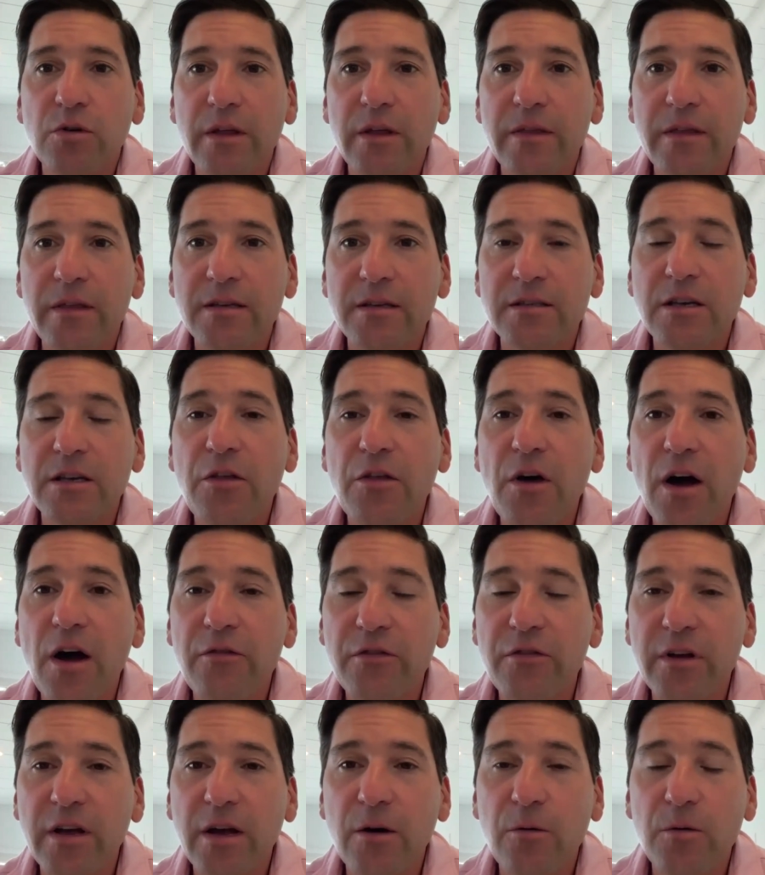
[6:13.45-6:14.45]
I think South
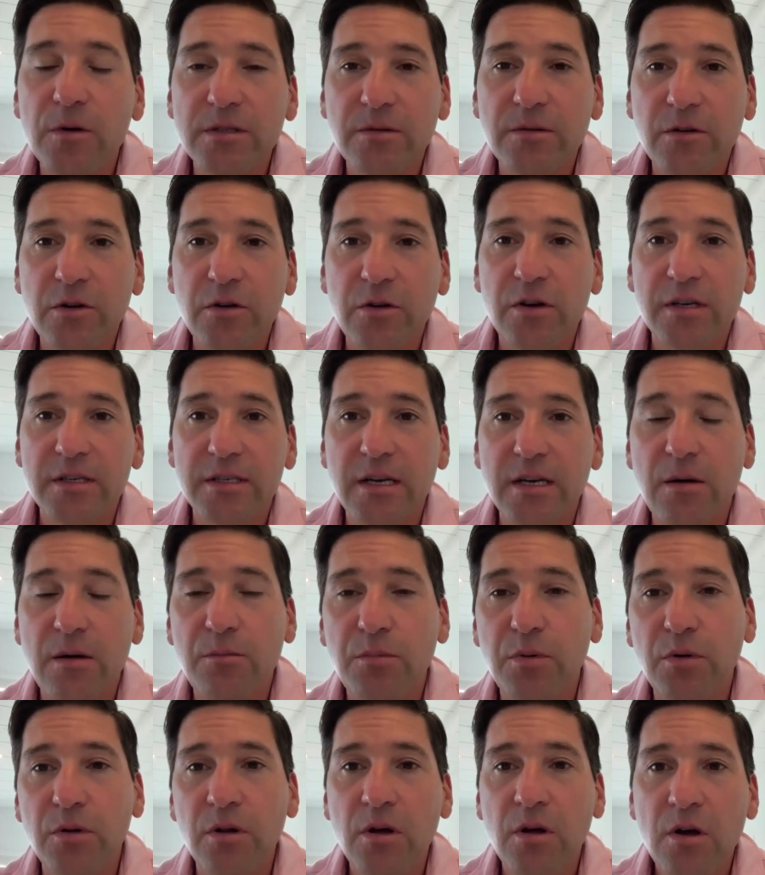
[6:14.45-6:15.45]
Africa was a good
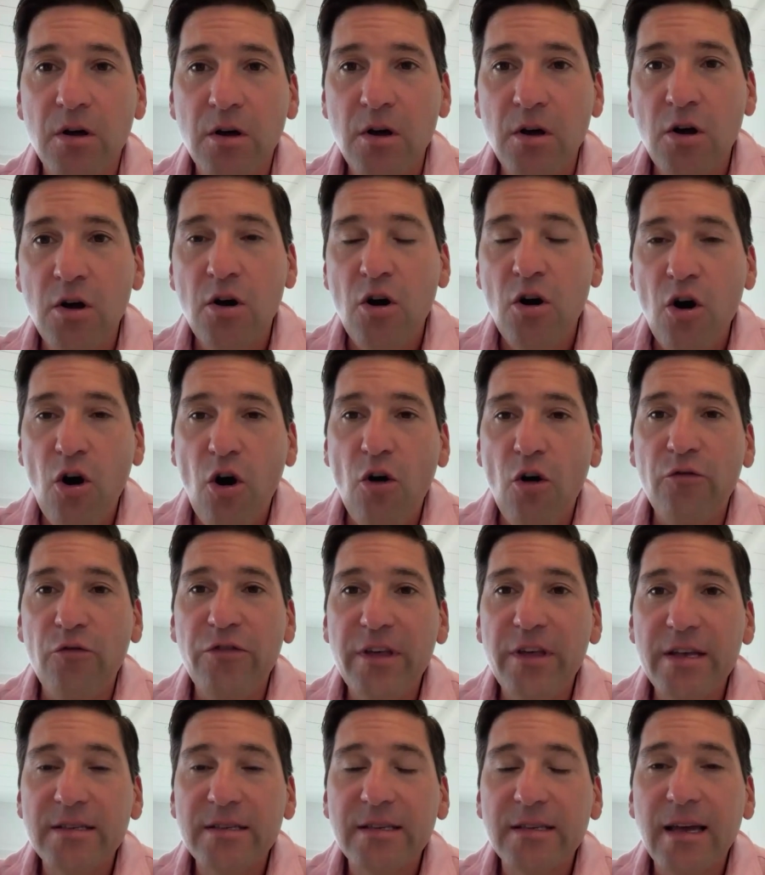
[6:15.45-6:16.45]
example of
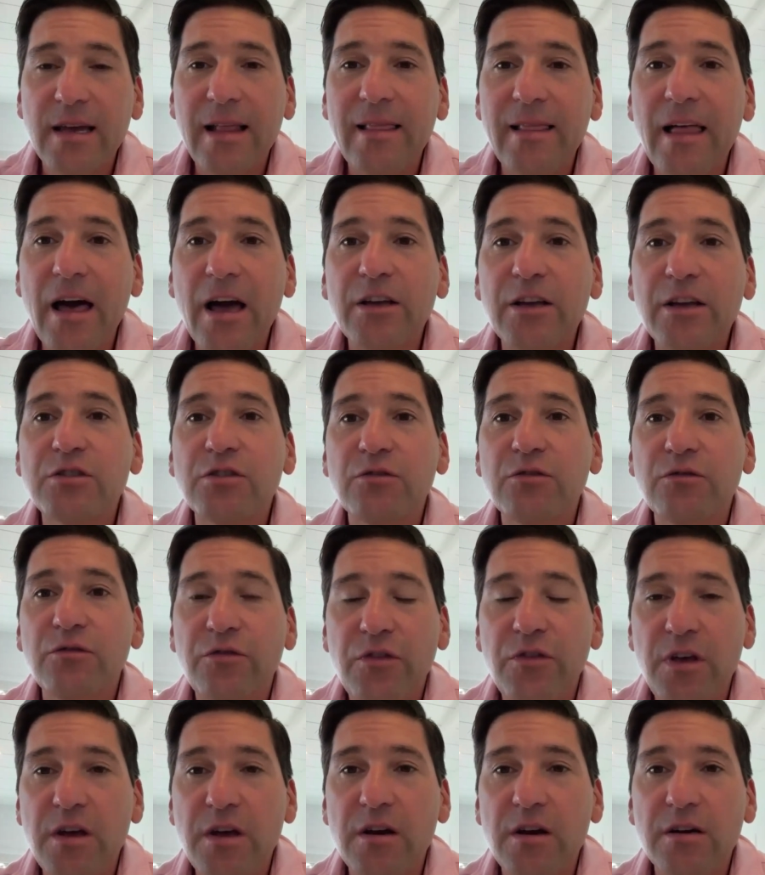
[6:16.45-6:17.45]
these election
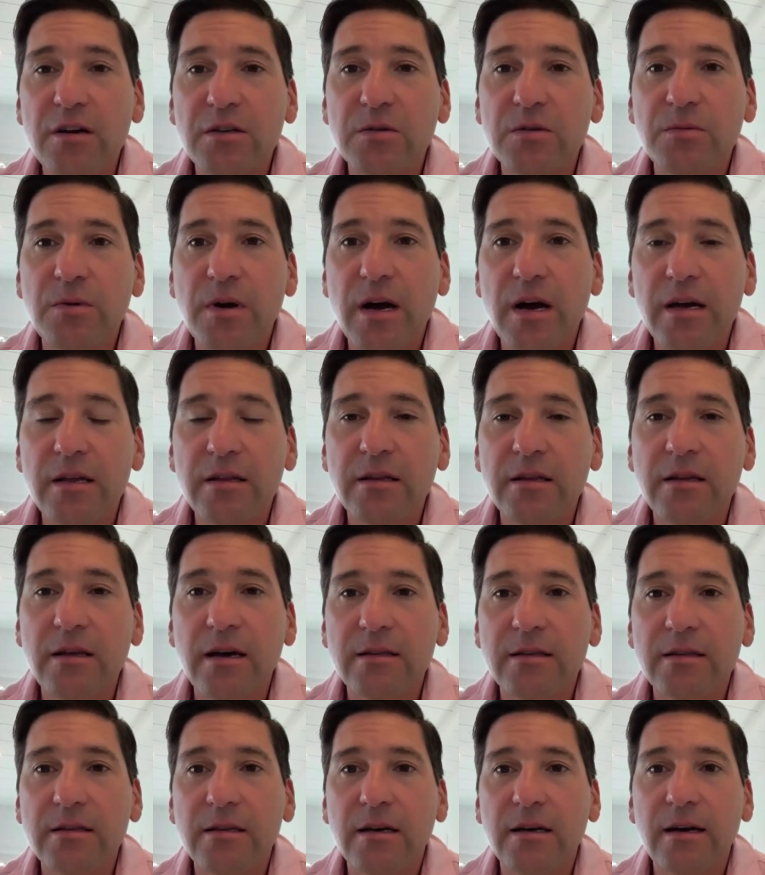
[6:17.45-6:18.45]
fears, right,
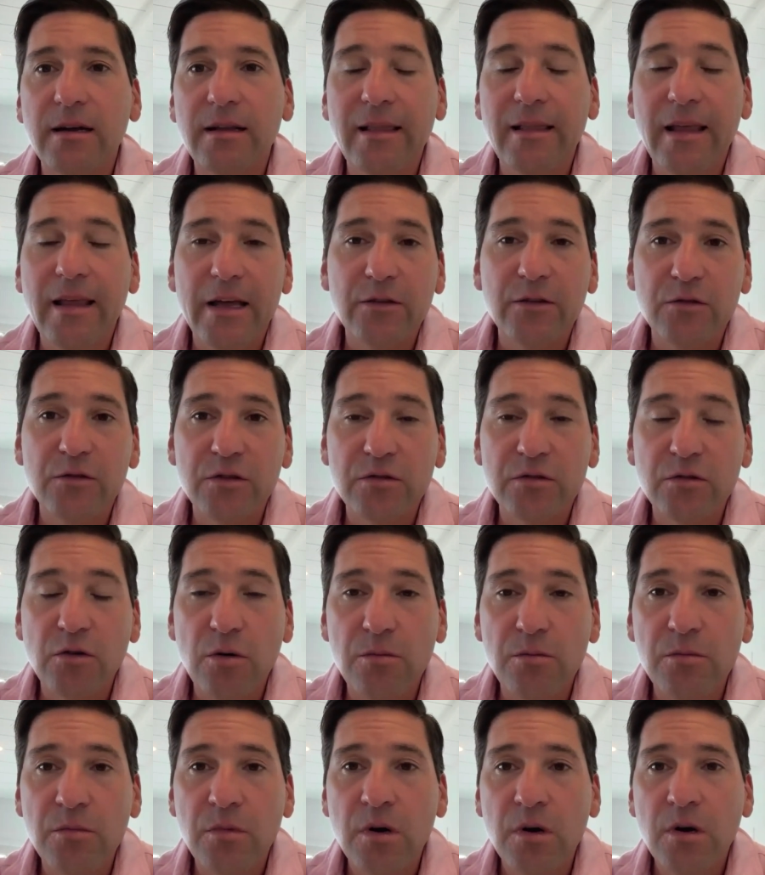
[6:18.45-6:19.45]
that led to
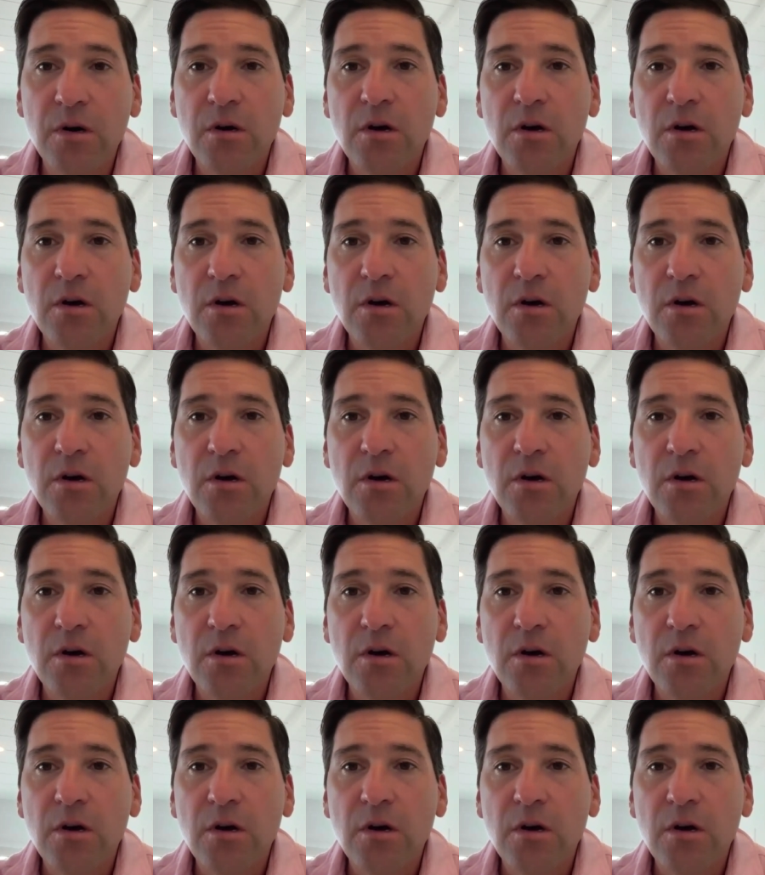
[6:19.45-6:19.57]
some